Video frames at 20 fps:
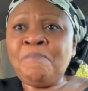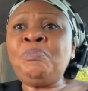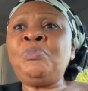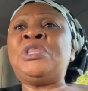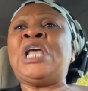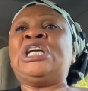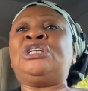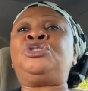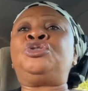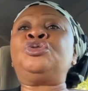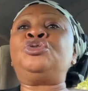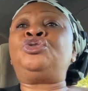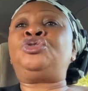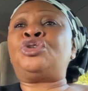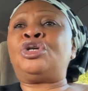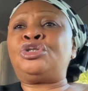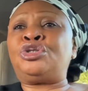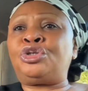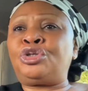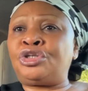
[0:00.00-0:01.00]
They should
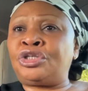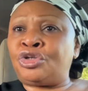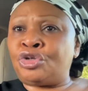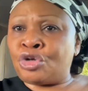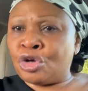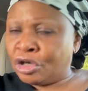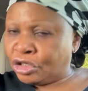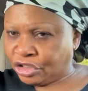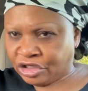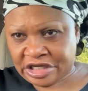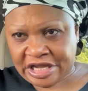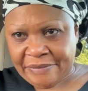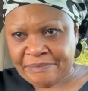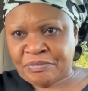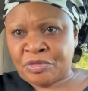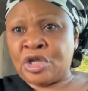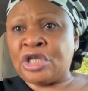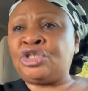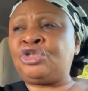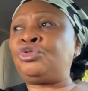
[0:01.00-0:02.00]
just toss
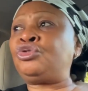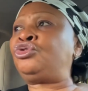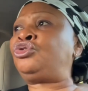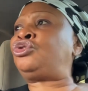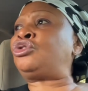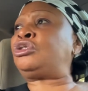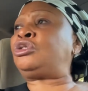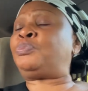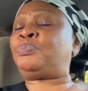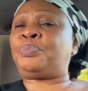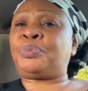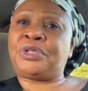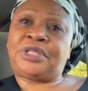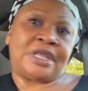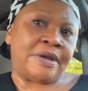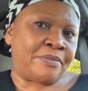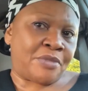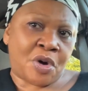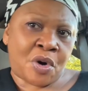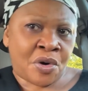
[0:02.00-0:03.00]
them. They should just put
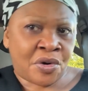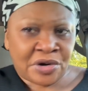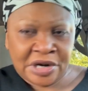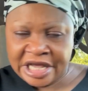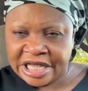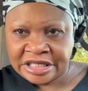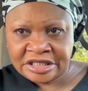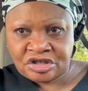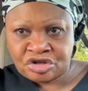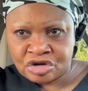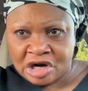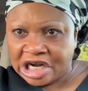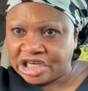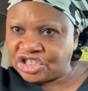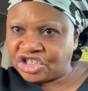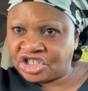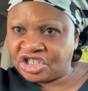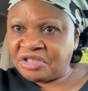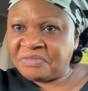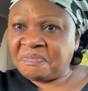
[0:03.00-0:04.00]
them all in
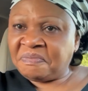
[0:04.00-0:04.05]
trash.